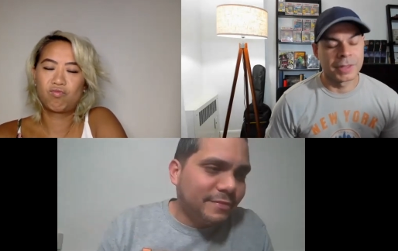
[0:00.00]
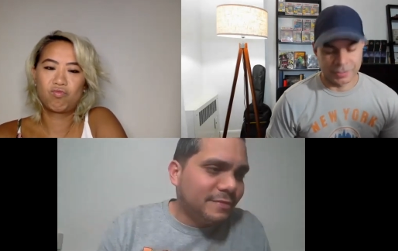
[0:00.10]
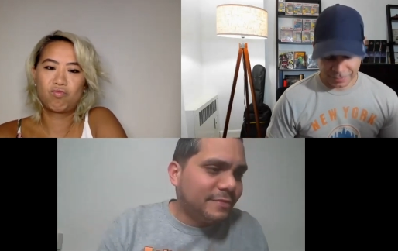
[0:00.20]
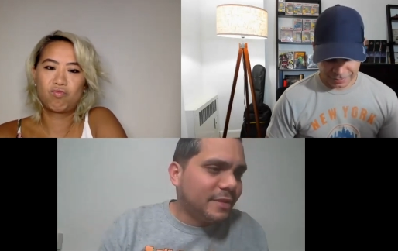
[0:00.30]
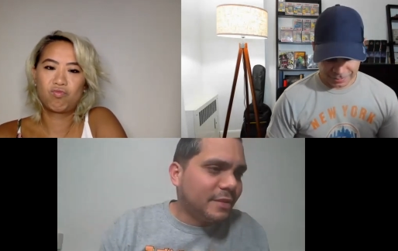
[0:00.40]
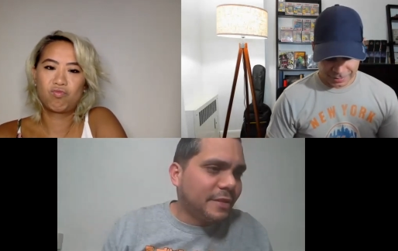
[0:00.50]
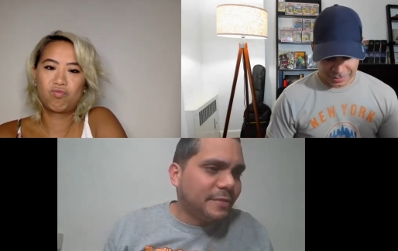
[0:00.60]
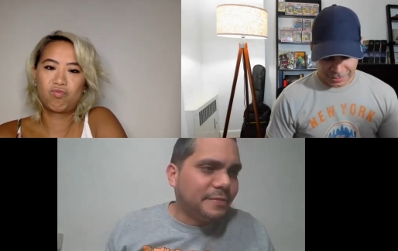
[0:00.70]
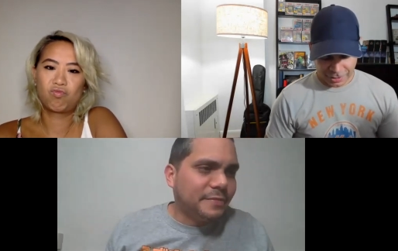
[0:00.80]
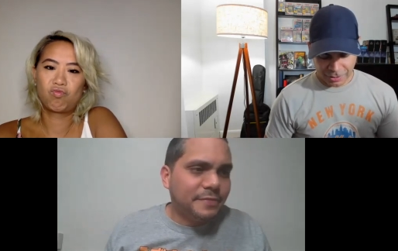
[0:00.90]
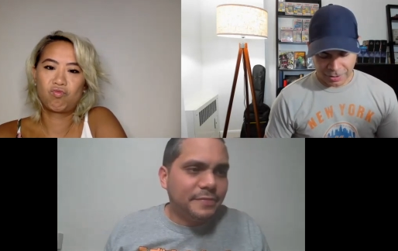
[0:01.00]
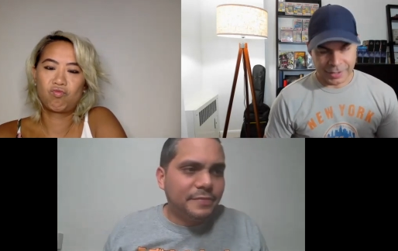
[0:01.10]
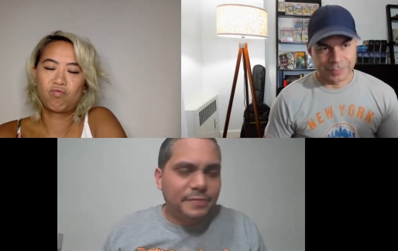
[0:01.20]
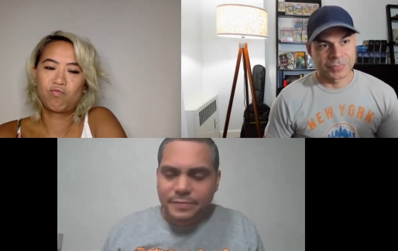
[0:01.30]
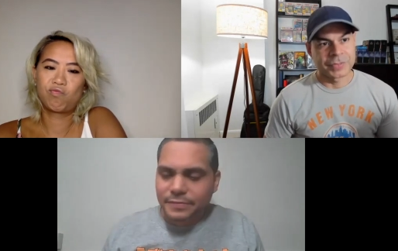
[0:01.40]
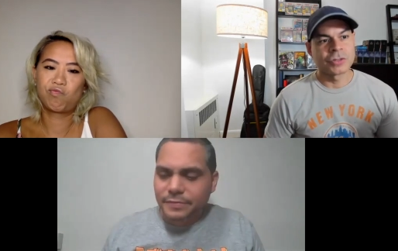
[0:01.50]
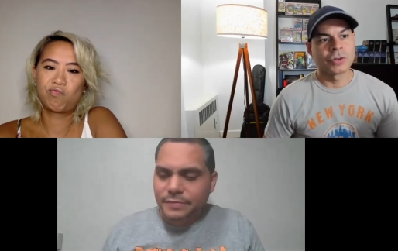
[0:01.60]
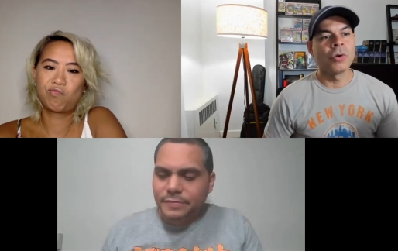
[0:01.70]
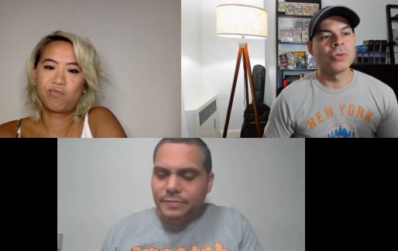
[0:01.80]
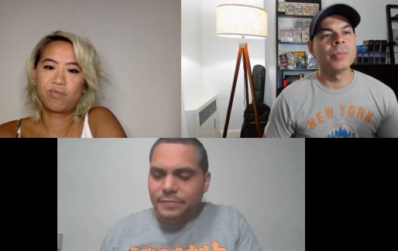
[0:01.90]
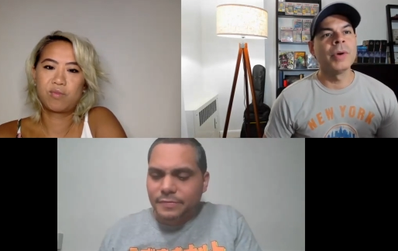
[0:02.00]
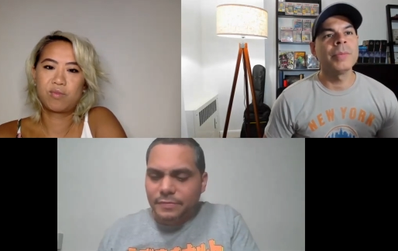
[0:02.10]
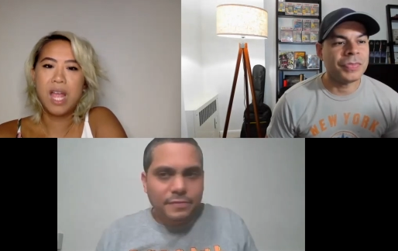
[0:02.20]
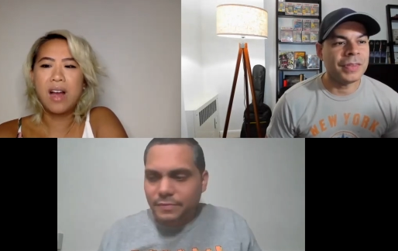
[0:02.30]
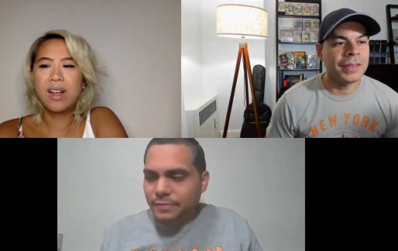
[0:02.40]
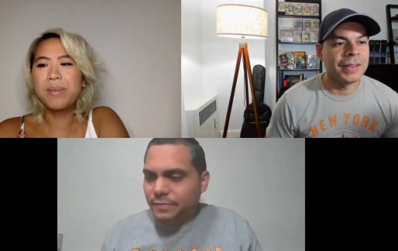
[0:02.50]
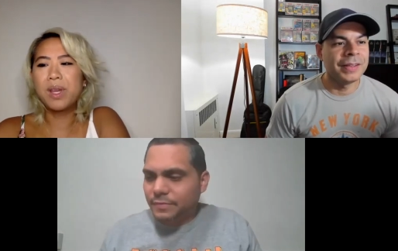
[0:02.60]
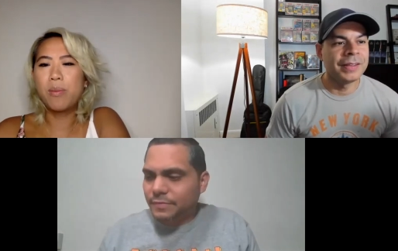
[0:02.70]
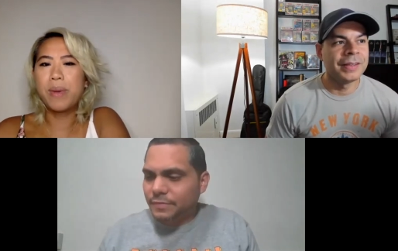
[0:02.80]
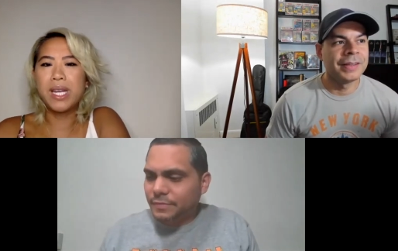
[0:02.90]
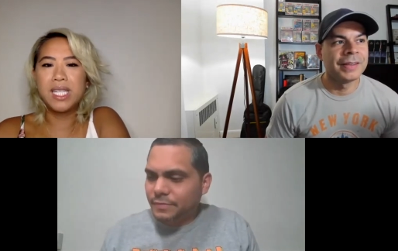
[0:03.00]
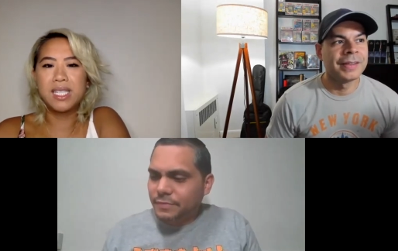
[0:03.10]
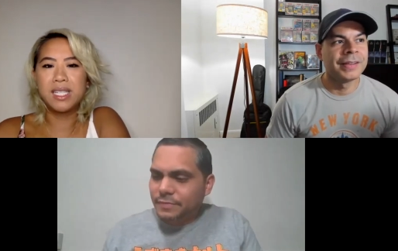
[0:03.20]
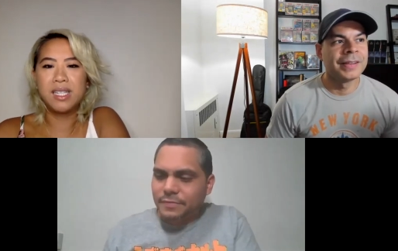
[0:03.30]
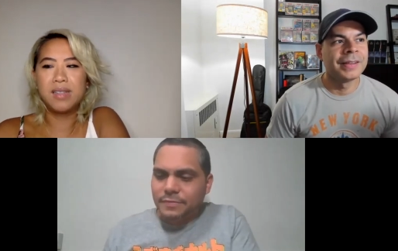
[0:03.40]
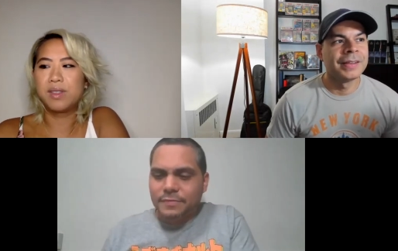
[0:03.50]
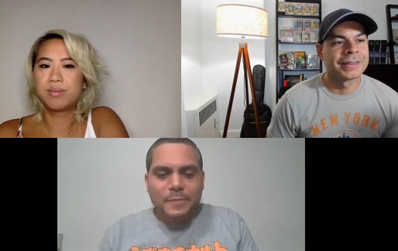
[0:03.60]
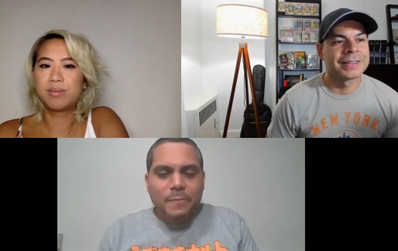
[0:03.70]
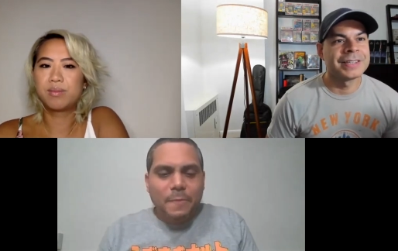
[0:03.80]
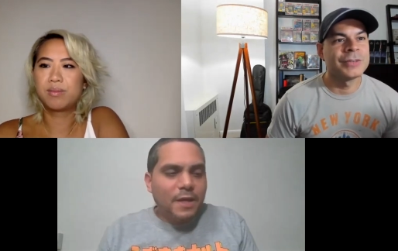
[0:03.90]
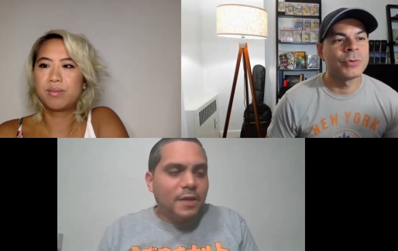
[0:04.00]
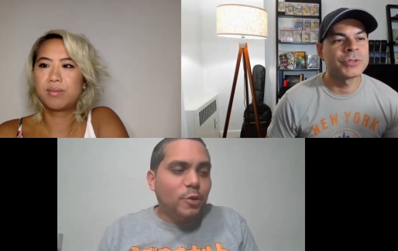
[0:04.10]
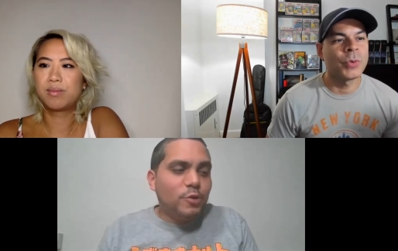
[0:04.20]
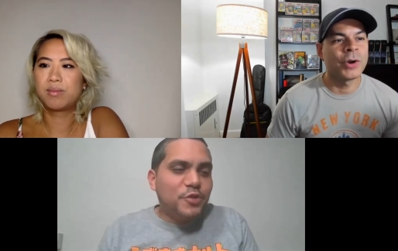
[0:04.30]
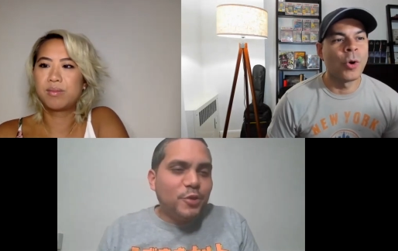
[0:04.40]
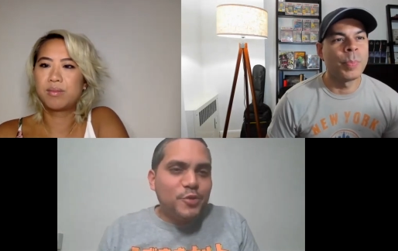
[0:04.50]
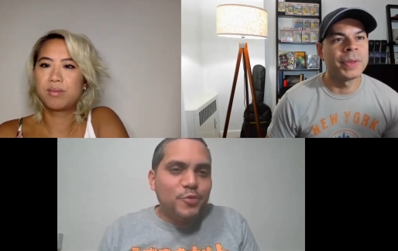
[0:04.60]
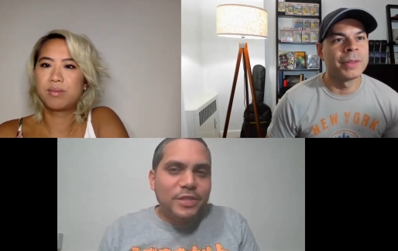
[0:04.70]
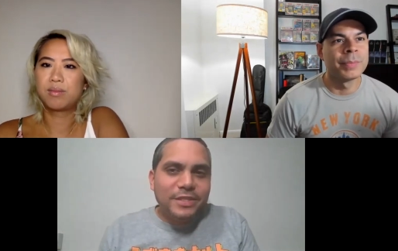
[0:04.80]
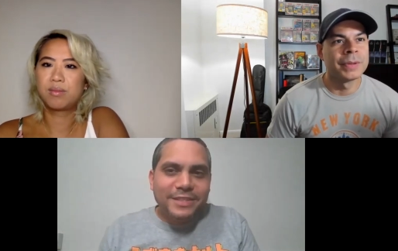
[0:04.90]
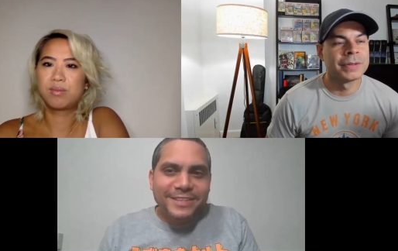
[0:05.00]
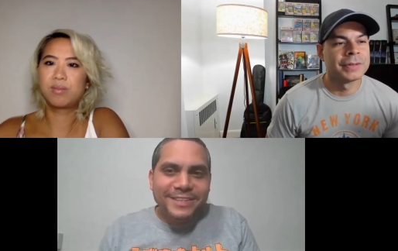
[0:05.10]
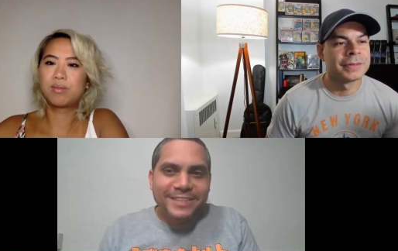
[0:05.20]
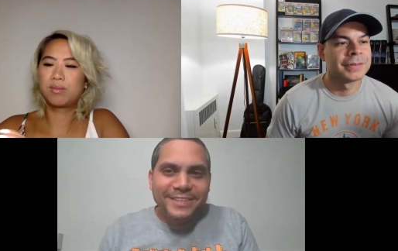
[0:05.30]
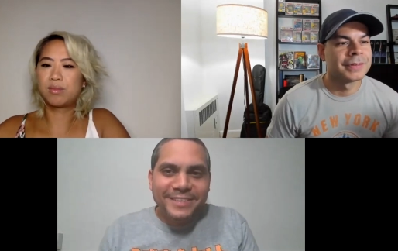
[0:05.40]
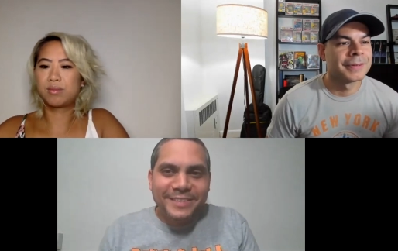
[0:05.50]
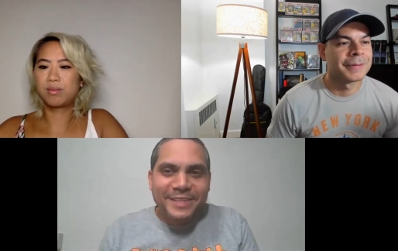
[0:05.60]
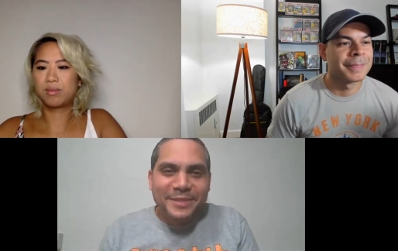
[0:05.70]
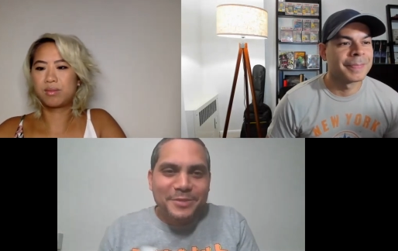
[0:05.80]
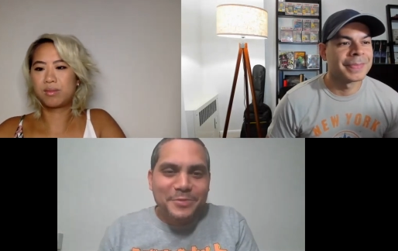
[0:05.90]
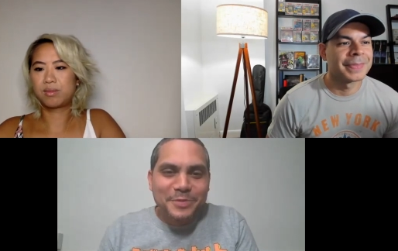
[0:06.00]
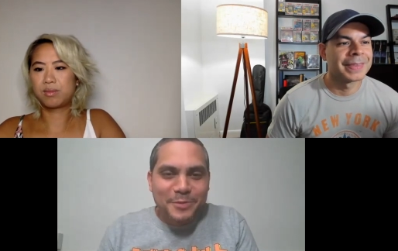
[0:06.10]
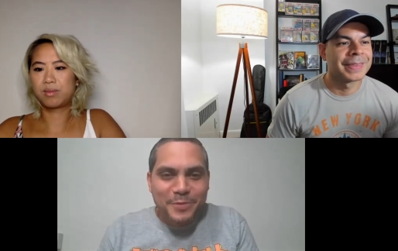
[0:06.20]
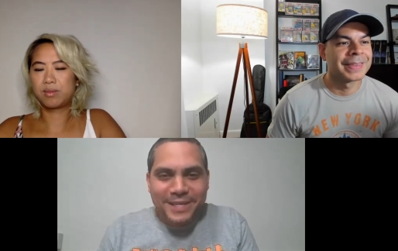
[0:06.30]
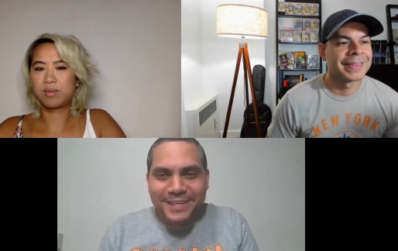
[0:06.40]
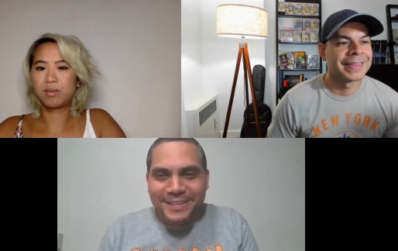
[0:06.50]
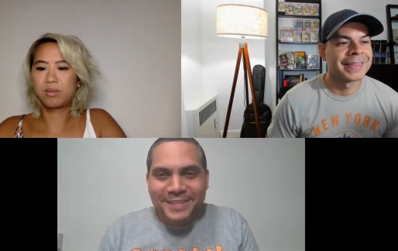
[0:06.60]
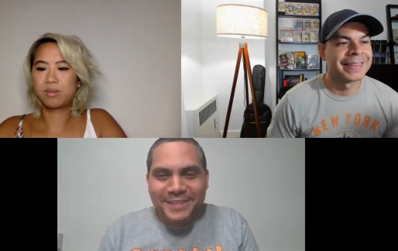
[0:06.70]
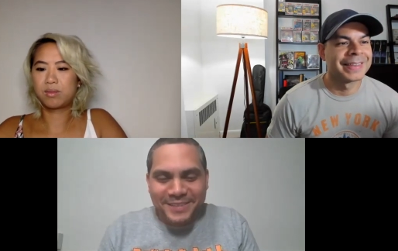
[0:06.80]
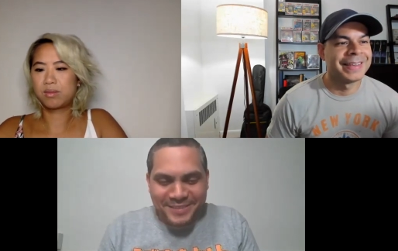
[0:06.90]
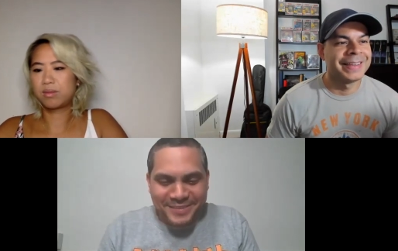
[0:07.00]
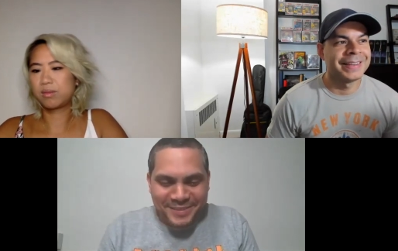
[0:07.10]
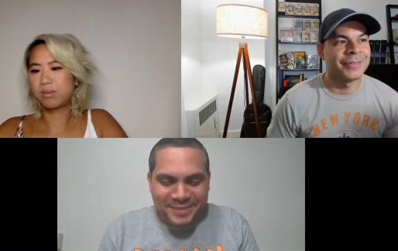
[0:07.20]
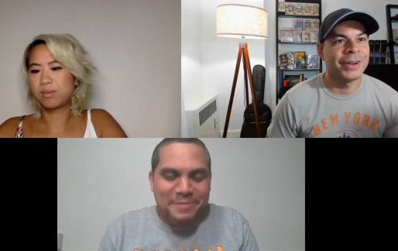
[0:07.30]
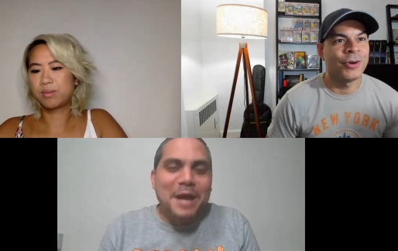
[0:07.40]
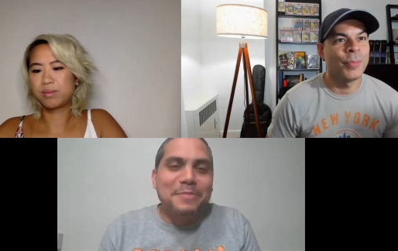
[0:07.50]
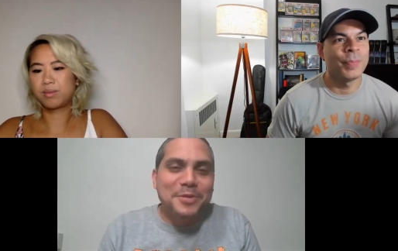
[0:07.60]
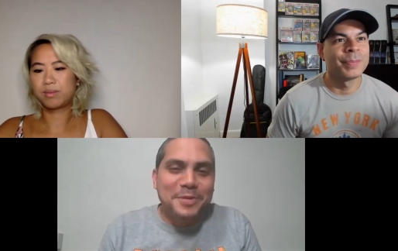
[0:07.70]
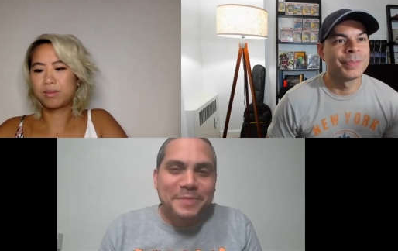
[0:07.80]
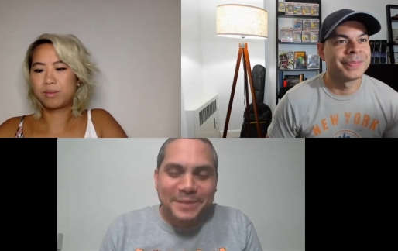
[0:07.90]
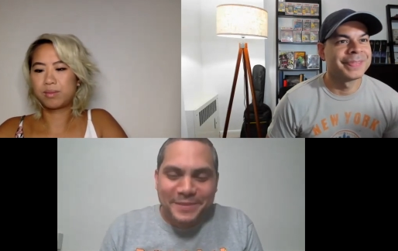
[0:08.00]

Speaker 1: the X Files. Okay. All right. So hold them up.
Speaker 2: How come they all penny sleep?
Speaker 1: Because he's no, those, those are really.
Speaker 3: Yeah, those are the one kind.
Speaker 1: he doesn't want to open